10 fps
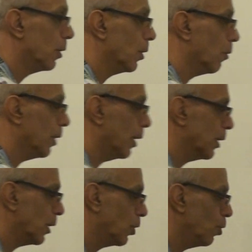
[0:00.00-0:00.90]
so there
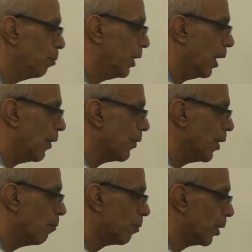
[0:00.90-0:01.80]
should be a
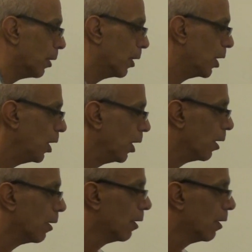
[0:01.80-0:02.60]
number here